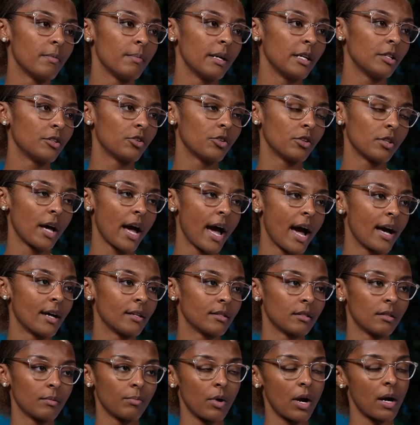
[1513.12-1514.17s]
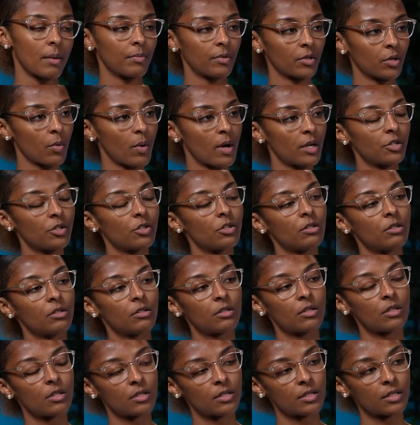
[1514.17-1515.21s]
and make sure to ask the proper questions
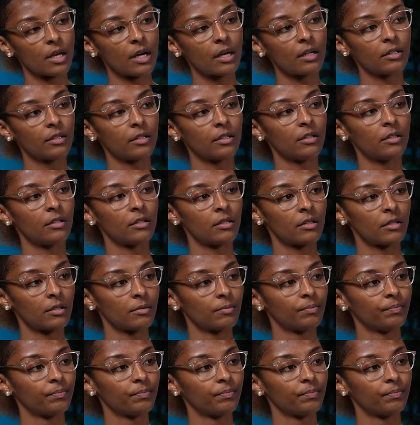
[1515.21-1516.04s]
to the sellers.